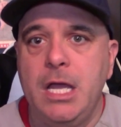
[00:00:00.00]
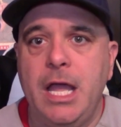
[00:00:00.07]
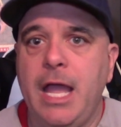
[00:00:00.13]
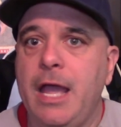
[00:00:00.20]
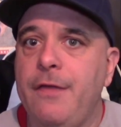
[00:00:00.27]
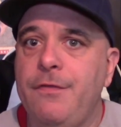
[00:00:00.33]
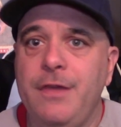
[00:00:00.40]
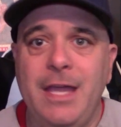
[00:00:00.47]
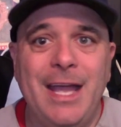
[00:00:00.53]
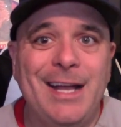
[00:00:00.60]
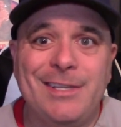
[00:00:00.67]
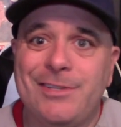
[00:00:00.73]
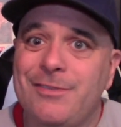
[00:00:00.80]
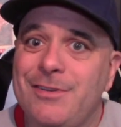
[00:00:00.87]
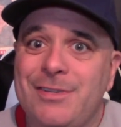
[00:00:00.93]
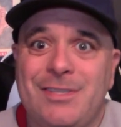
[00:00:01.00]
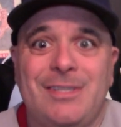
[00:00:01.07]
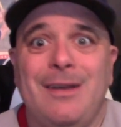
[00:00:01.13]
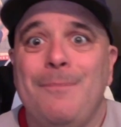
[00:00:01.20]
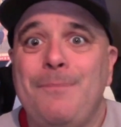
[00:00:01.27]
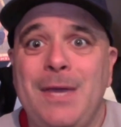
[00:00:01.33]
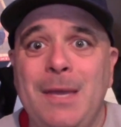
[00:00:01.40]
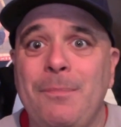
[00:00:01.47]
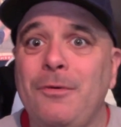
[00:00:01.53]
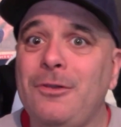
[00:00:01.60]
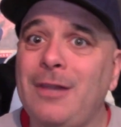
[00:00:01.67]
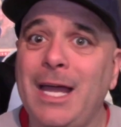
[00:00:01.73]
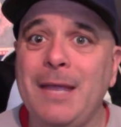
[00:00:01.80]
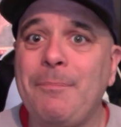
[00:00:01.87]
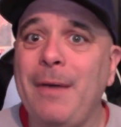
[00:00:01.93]
And the answer is, some people
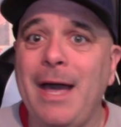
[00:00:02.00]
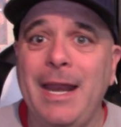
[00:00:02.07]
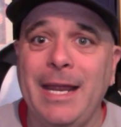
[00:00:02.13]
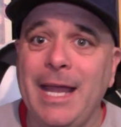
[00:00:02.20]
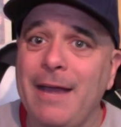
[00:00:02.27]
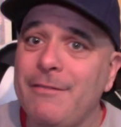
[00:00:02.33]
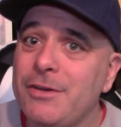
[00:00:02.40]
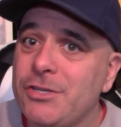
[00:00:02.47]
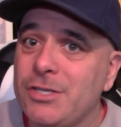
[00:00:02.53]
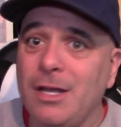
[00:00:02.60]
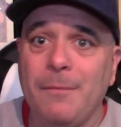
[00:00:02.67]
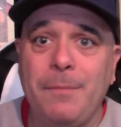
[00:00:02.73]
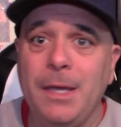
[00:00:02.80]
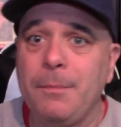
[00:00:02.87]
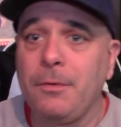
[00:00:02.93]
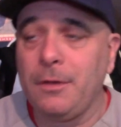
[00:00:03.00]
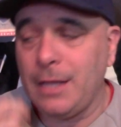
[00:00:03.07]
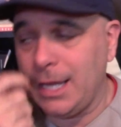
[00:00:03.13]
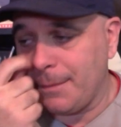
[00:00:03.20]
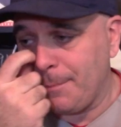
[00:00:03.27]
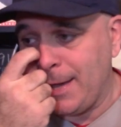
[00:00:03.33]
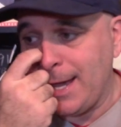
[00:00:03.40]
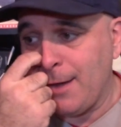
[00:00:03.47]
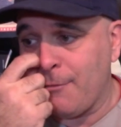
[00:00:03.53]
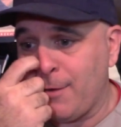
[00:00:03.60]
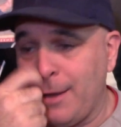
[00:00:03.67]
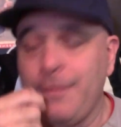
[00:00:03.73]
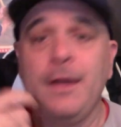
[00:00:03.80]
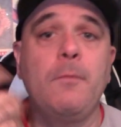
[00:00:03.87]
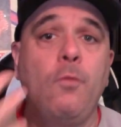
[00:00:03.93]
like batting average, some people like power.
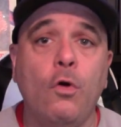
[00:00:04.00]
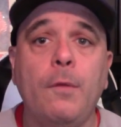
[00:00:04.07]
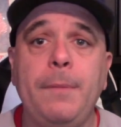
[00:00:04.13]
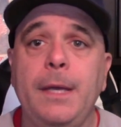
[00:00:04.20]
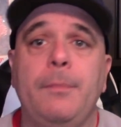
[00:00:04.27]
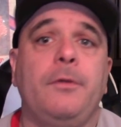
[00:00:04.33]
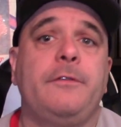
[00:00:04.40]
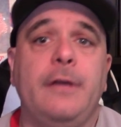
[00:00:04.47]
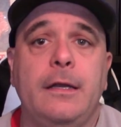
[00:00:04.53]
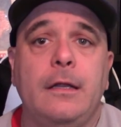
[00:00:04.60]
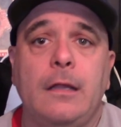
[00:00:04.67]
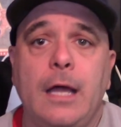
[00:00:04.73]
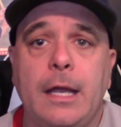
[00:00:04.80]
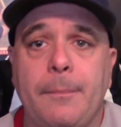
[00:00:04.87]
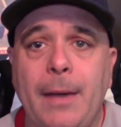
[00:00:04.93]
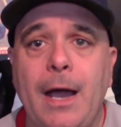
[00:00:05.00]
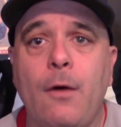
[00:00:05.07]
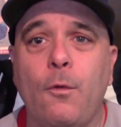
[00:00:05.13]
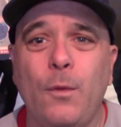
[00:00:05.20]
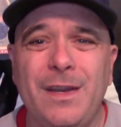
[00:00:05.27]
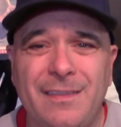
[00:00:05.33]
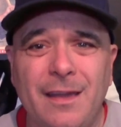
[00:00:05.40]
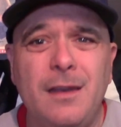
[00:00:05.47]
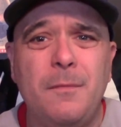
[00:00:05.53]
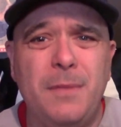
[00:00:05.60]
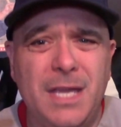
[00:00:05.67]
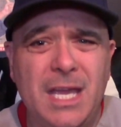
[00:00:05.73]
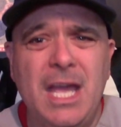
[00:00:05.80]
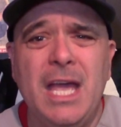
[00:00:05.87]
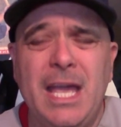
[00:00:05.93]
I think more people tend to like power. We tend to
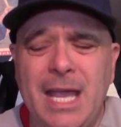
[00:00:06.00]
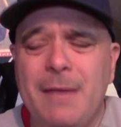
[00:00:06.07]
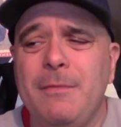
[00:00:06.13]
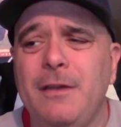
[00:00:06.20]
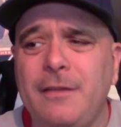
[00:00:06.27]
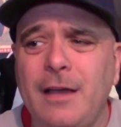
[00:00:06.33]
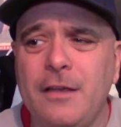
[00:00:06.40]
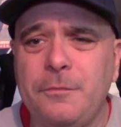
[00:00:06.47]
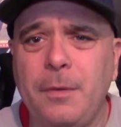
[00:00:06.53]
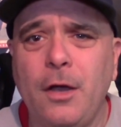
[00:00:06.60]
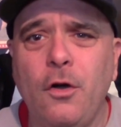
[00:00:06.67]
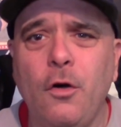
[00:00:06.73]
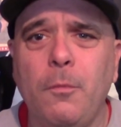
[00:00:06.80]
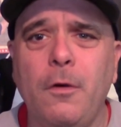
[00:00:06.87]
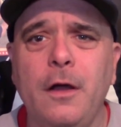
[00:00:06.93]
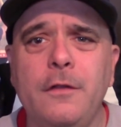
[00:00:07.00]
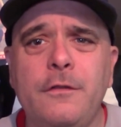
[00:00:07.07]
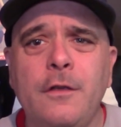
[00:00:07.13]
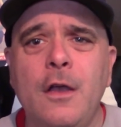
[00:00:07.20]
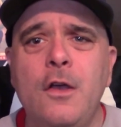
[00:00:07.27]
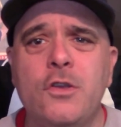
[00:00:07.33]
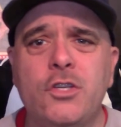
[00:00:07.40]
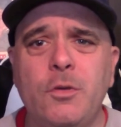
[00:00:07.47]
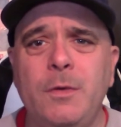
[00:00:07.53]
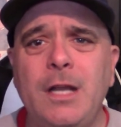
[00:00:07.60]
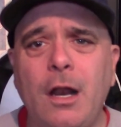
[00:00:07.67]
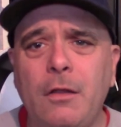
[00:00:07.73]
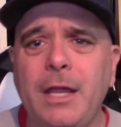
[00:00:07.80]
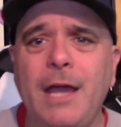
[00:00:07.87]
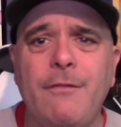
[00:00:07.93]
be hypnotized by home runs. So we
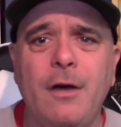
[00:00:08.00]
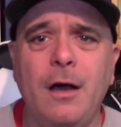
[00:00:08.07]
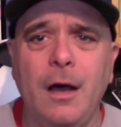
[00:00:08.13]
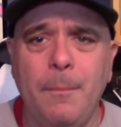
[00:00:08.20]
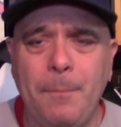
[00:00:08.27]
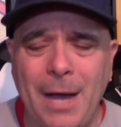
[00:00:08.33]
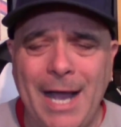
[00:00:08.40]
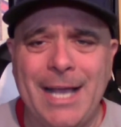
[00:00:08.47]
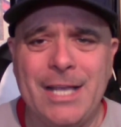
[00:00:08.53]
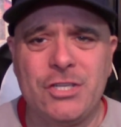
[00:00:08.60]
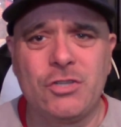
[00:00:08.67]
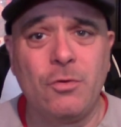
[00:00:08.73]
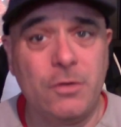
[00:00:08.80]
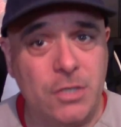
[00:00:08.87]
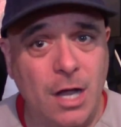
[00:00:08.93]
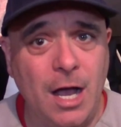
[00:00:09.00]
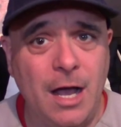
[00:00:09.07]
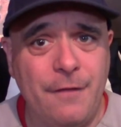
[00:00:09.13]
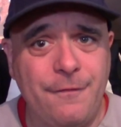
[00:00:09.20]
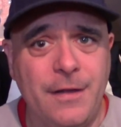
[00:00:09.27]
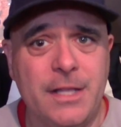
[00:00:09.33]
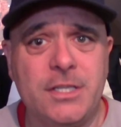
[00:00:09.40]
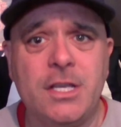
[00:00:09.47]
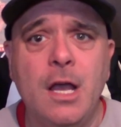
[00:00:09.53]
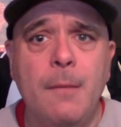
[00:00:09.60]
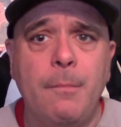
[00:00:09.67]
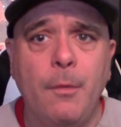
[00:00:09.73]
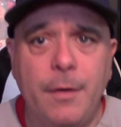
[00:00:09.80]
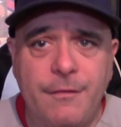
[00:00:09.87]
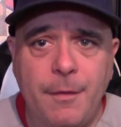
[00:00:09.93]
not only have a bias towards offense,
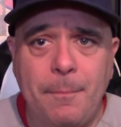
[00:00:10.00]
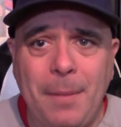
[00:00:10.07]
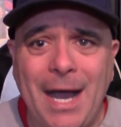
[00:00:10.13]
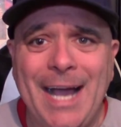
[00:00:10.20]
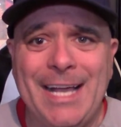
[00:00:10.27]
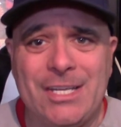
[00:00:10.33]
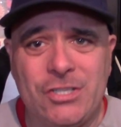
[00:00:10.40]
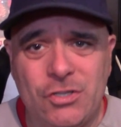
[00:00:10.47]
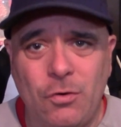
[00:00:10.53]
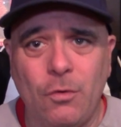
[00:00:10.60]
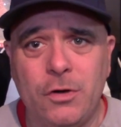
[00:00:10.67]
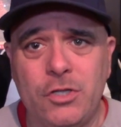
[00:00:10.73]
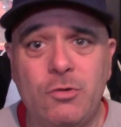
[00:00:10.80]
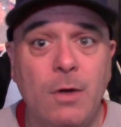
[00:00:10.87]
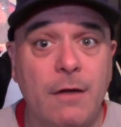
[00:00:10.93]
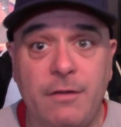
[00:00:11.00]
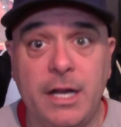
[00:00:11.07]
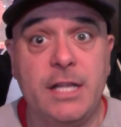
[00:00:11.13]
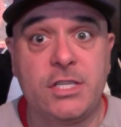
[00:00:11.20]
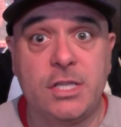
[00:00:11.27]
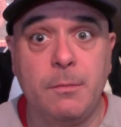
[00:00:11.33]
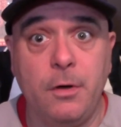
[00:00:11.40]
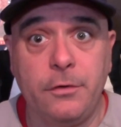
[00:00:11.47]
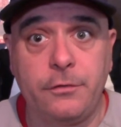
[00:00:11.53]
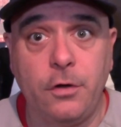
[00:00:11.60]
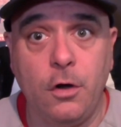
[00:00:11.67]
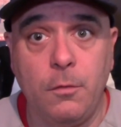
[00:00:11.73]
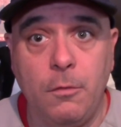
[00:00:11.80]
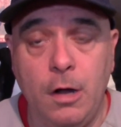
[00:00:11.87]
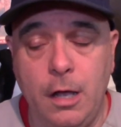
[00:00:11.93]
but we have a bias towards whoever hits the most
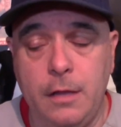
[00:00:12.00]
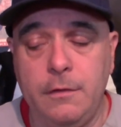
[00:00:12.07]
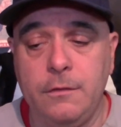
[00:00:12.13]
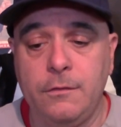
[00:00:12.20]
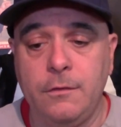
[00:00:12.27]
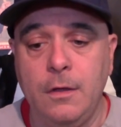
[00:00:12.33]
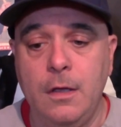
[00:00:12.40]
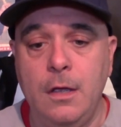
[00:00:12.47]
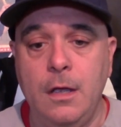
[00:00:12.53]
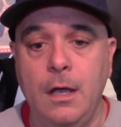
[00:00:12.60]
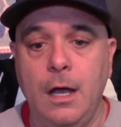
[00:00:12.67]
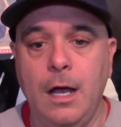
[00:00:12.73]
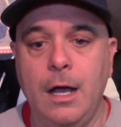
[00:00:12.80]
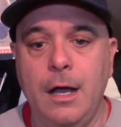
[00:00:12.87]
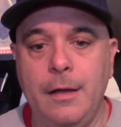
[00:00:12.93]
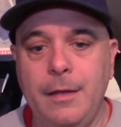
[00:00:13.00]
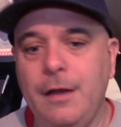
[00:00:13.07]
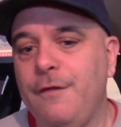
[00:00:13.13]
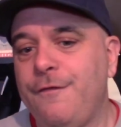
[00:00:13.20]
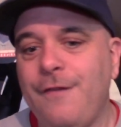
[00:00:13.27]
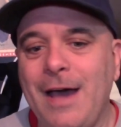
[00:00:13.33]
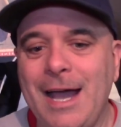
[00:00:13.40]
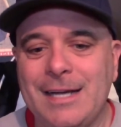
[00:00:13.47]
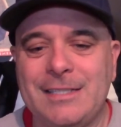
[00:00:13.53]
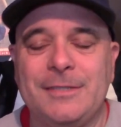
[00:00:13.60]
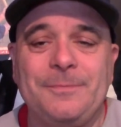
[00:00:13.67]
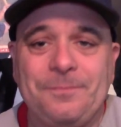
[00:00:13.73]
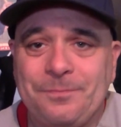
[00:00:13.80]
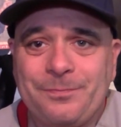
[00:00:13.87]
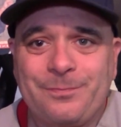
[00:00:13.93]
home runs. And in fact,
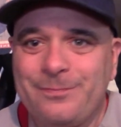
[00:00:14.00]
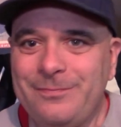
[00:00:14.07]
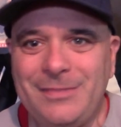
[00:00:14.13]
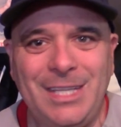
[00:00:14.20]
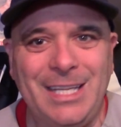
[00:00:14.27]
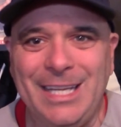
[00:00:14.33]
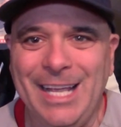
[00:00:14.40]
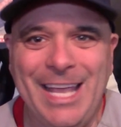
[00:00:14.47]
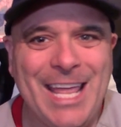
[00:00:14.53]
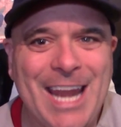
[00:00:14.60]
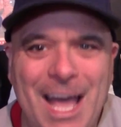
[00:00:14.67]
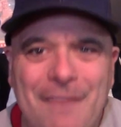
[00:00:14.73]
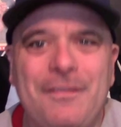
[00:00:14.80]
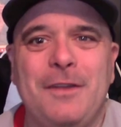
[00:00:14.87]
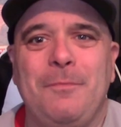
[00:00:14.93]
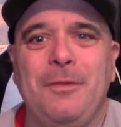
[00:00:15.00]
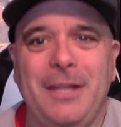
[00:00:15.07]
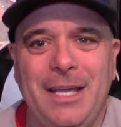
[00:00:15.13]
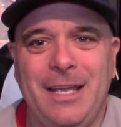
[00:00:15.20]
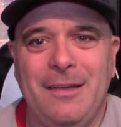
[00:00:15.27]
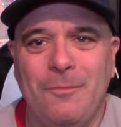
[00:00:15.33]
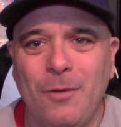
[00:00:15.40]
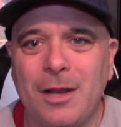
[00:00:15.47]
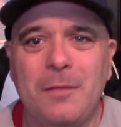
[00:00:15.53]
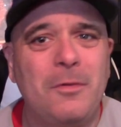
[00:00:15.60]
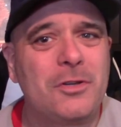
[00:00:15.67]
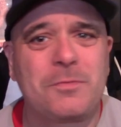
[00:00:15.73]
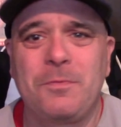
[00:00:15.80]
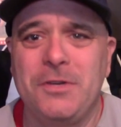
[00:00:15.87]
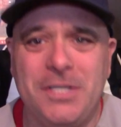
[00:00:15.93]
inevitably, one of the
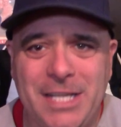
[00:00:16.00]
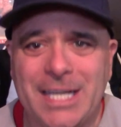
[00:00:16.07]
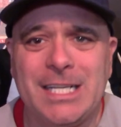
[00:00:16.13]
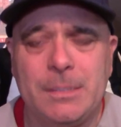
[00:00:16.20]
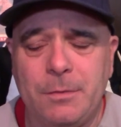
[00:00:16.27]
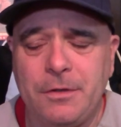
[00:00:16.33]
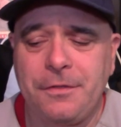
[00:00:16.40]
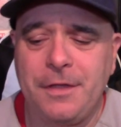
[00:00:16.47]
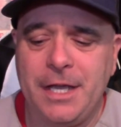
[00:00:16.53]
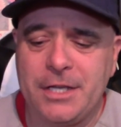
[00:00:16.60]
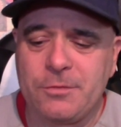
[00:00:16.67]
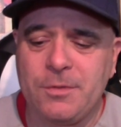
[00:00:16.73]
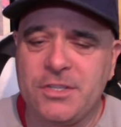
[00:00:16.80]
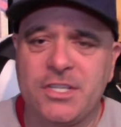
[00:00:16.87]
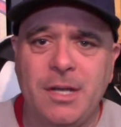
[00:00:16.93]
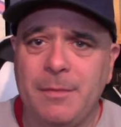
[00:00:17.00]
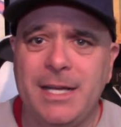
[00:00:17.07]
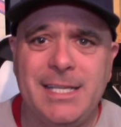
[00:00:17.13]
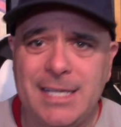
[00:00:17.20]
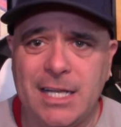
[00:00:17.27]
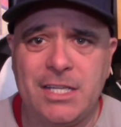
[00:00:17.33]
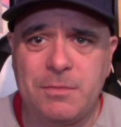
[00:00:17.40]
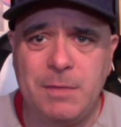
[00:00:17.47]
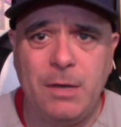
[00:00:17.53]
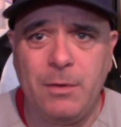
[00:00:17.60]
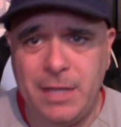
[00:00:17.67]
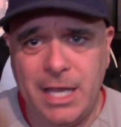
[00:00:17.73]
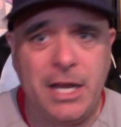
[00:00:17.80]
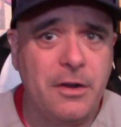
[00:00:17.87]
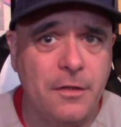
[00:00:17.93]
most predictable things when somebody tells me, when
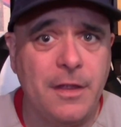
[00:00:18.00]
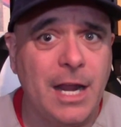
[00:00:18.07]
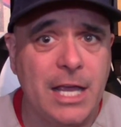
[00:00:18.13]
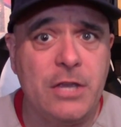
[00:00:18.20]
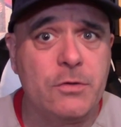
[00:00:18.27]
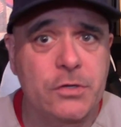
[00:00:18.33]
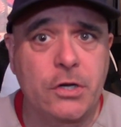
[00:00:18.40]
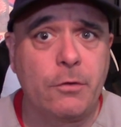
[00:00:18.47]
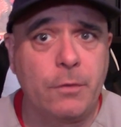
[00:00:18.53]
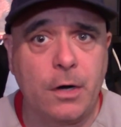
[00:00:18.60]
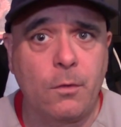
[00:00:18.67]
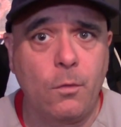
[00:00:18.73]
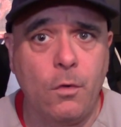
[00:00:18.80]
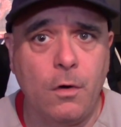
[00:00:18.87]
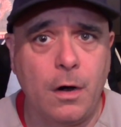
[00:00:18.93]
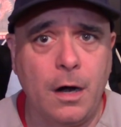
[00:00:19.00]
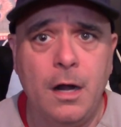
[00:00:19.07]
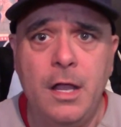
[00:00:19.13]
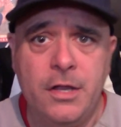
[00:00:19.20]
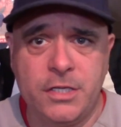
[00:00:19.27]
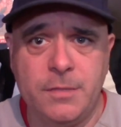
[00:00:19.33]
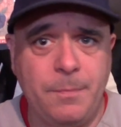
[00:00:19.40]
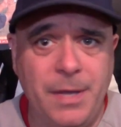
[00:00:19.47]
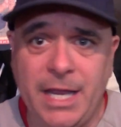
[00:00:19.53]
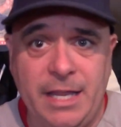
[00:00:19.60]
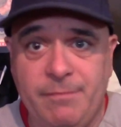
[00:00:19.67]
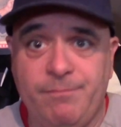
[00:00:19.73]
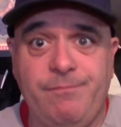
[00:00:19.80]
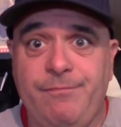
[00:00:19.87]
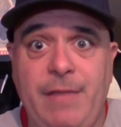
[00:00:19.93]
they hear that I use Career WAR to pick
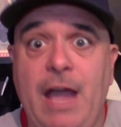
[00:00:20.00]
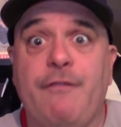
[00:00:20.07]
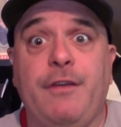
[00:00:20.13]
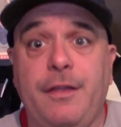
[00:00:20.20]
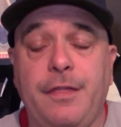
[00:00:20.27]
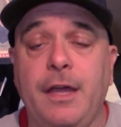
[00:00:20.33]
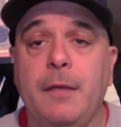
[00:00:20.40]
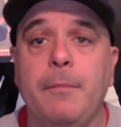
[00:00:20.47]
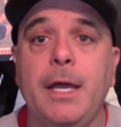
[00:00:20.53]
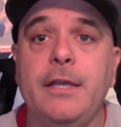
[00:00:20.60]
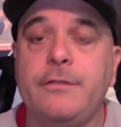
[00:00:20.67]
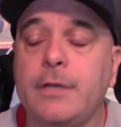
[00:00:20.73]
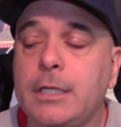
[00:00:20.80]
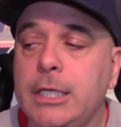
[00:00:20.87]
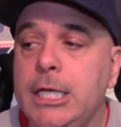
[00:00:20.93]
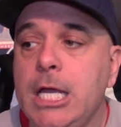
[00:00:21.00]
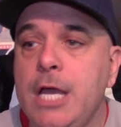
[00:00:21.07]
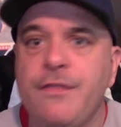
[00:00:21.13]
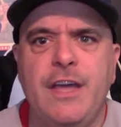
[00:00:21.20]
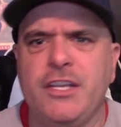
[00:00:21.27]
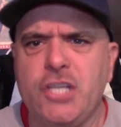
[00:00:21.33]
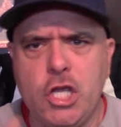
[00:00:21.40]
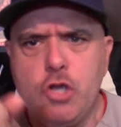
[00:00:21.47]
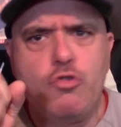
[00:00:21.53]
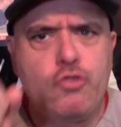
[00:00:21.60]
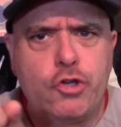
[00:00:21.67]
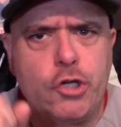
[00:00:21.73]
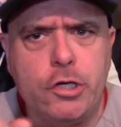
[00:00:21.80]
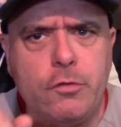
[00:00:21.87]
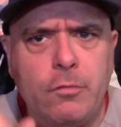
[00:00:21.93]
everything, basically, they say, you
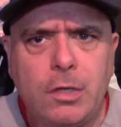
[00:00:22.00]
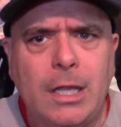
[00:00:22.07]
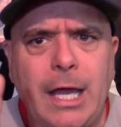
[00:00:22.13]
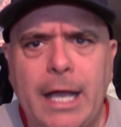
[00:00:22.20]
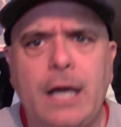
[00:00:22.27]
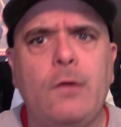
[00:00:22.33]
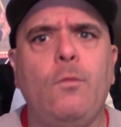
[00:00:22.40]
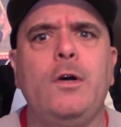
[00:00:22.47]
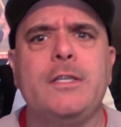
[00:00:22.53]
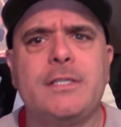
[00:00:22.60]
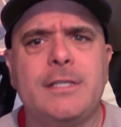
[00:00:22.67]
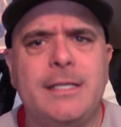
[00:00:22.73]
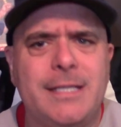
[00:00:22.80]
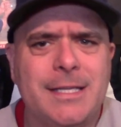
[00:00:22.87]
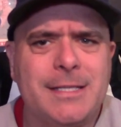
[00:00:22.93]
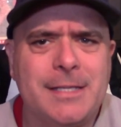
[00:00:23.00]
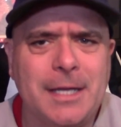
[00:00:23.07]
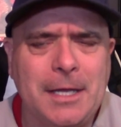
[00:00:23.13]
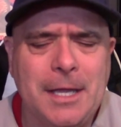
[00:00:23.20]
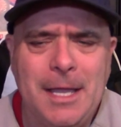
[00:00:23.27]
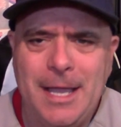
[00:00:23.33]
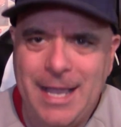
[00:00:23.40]
shouldn't rely on one statistic.